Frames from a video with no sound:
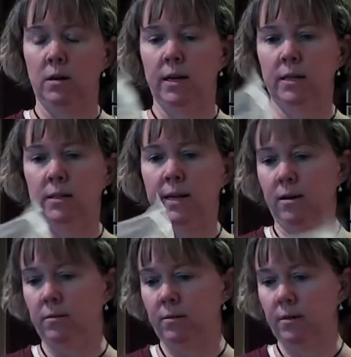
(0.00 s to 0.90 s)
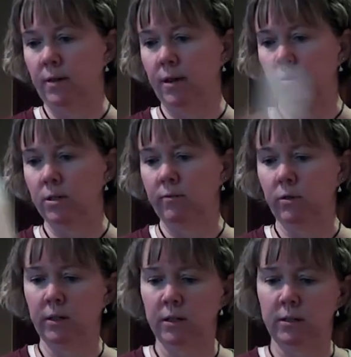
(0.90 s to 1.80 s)
in town, and they always have
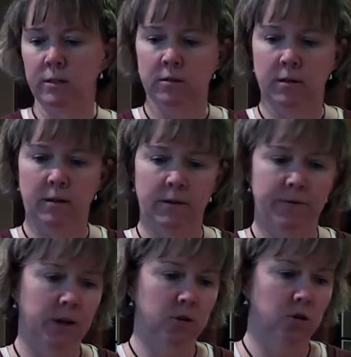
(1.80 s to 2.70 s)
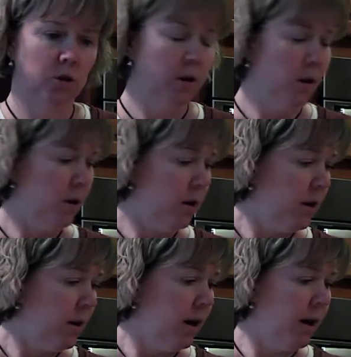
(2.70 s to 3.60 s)
really good deals on their fish.
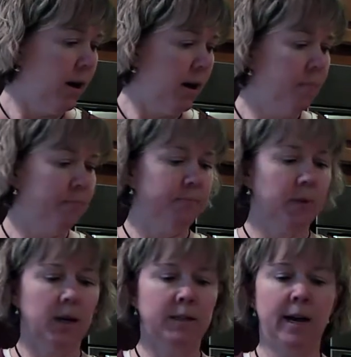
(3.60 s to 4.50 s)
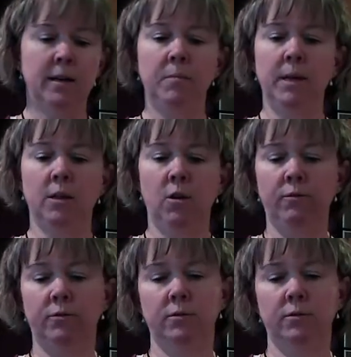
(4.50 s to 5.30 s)
Italian meatloaf.